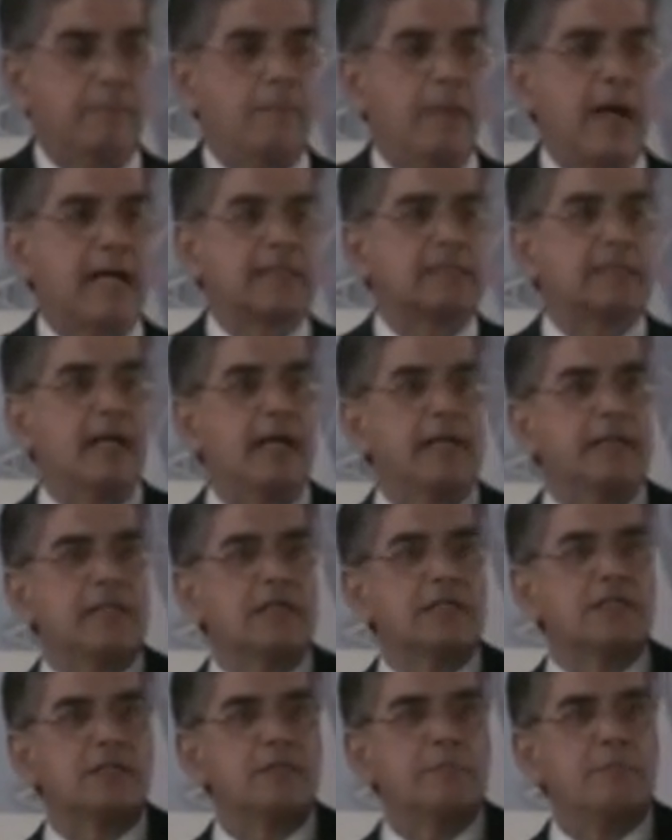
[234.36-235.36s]
bags like
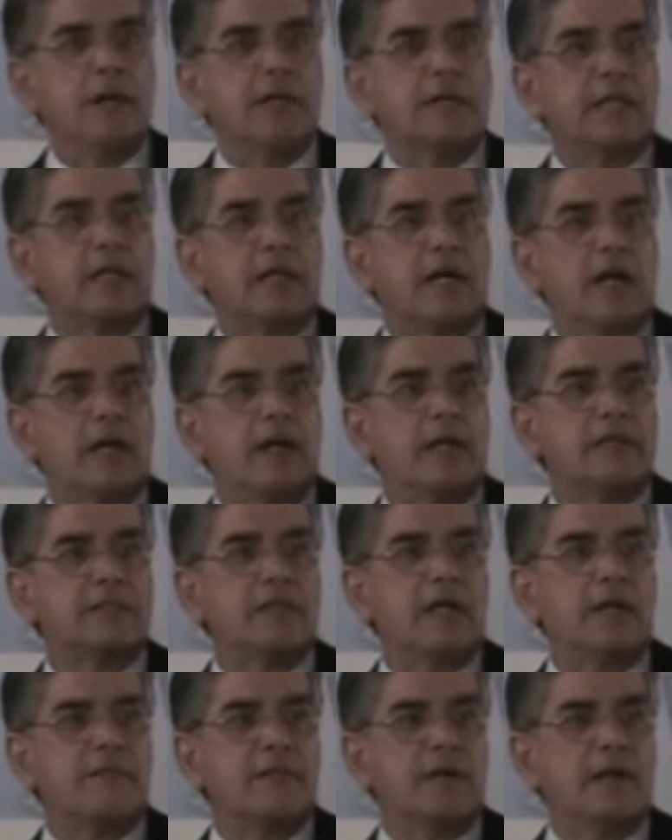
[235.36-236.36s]
this, multicolor,
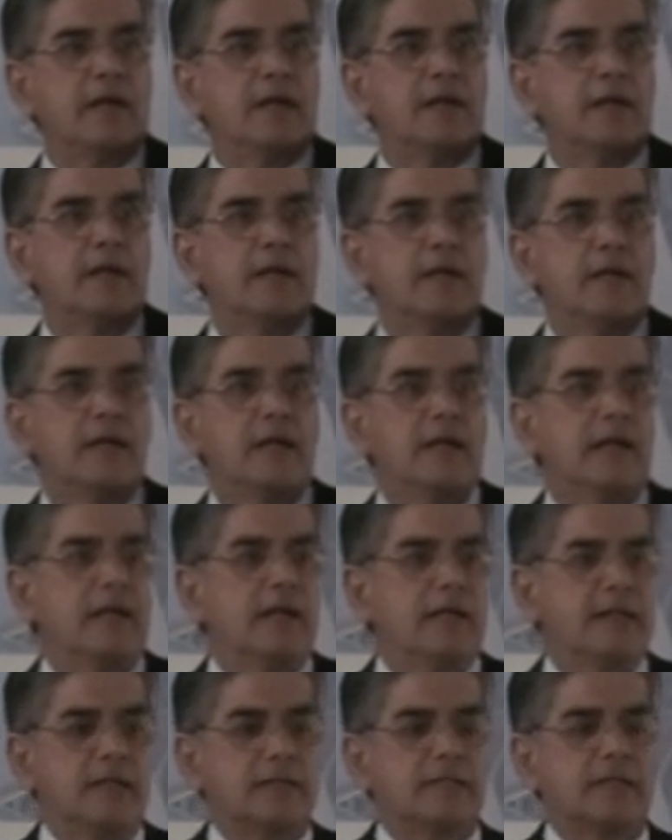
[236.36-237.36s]
etc.
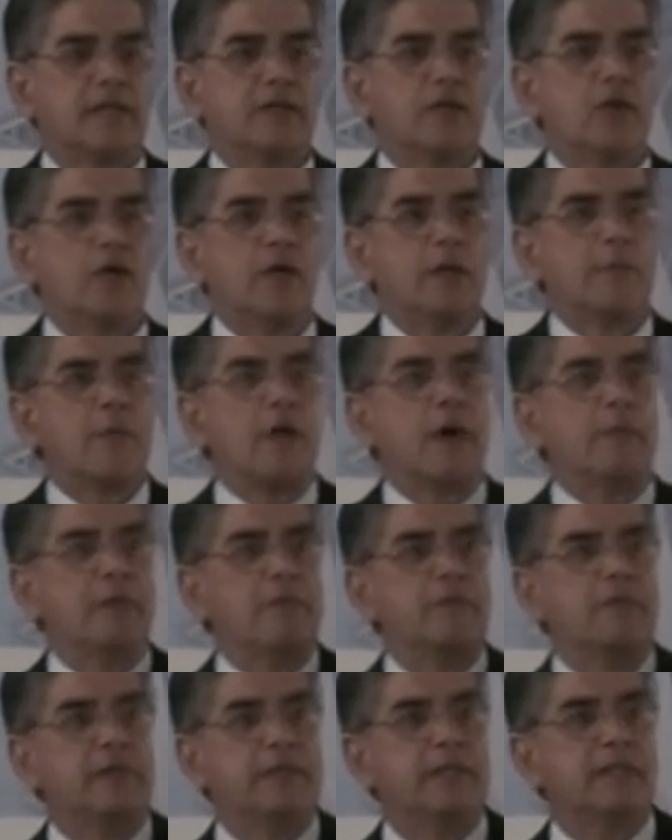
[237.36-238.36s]
They said the only
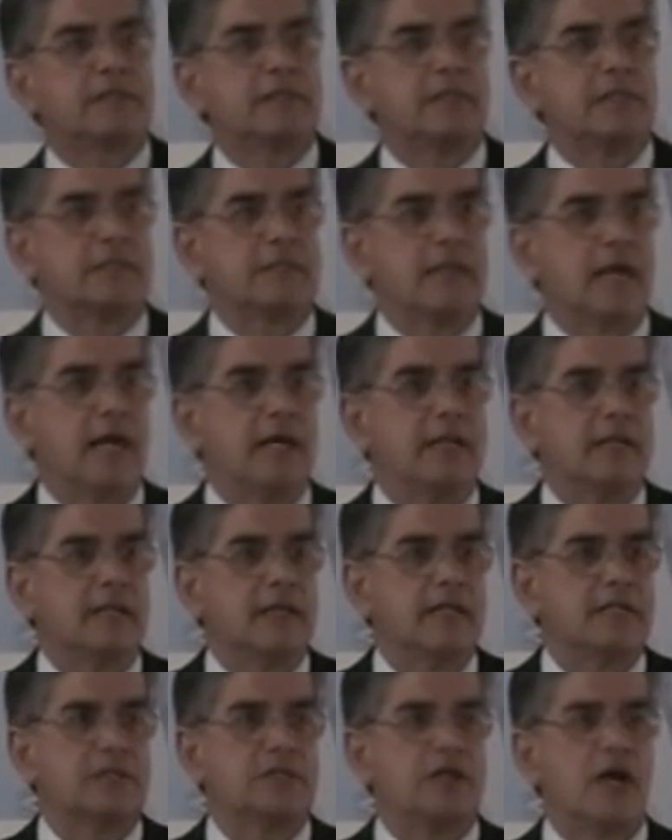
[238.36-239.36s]
problem with this is that
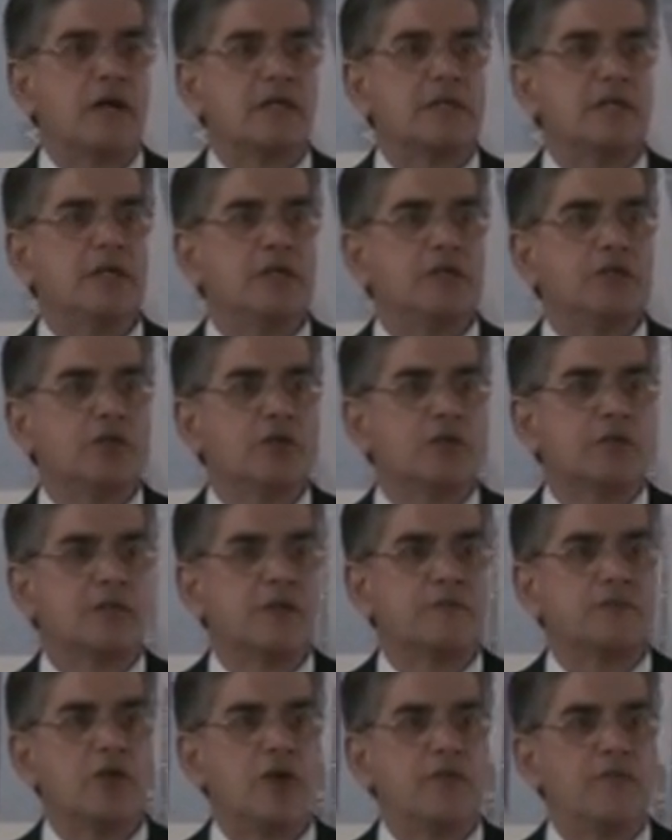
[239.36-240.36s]
it's not
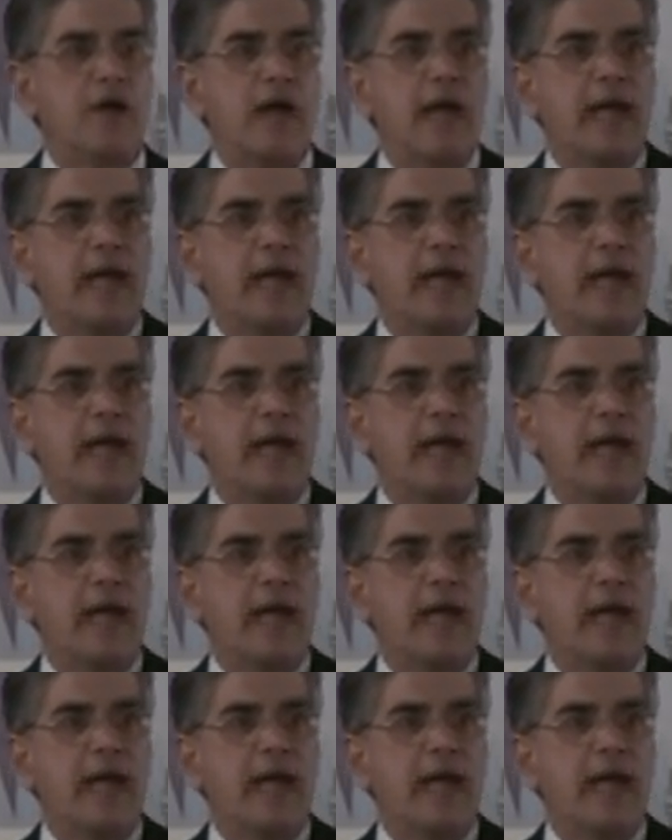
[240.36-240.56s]
intuitive. So if you